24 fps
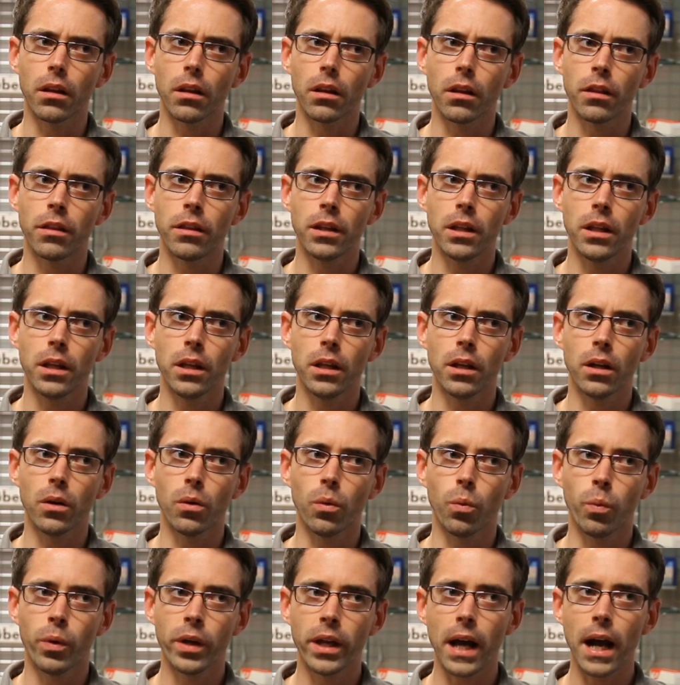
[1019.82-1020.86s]

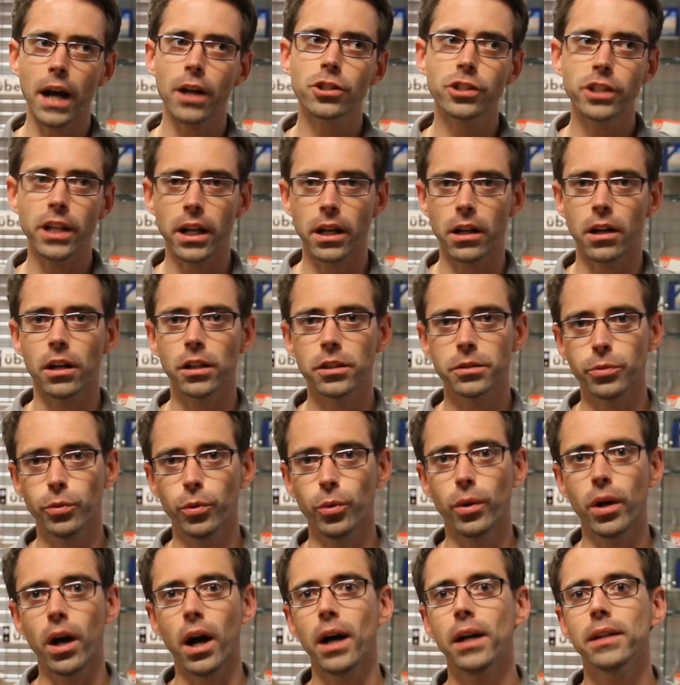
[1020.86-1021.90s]
We actually had a customer
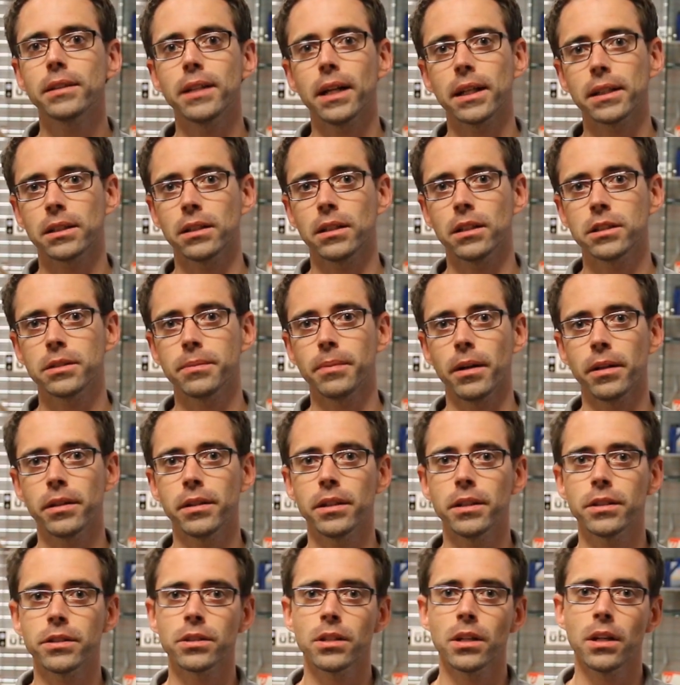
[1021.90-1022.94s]
who contacted us about
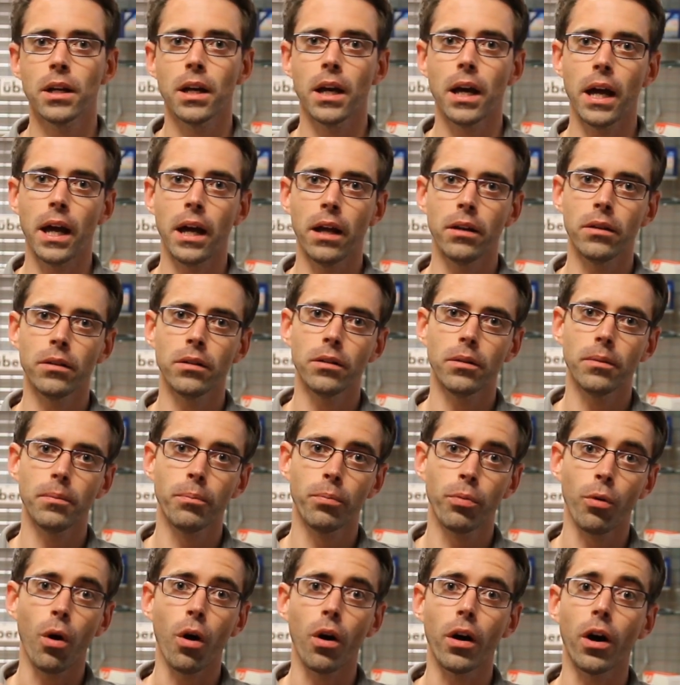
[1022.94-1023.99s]
this and
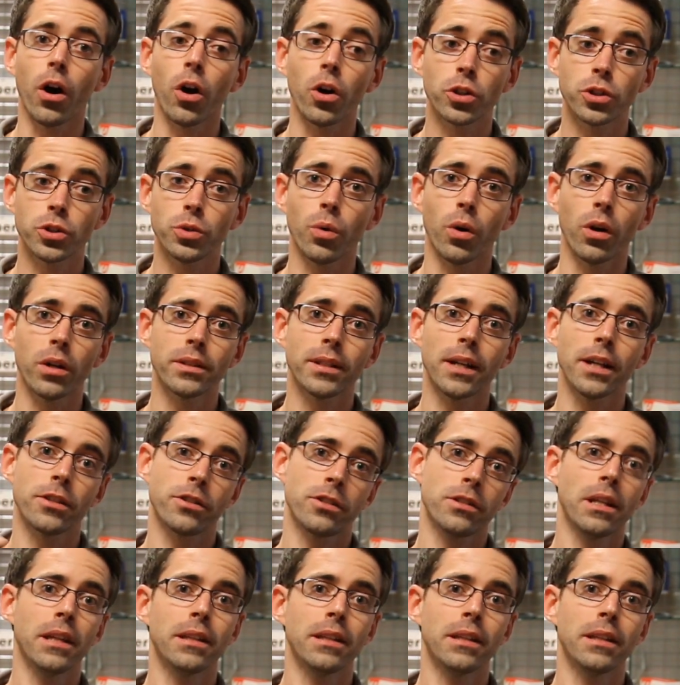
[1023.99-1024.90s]
brought to our attention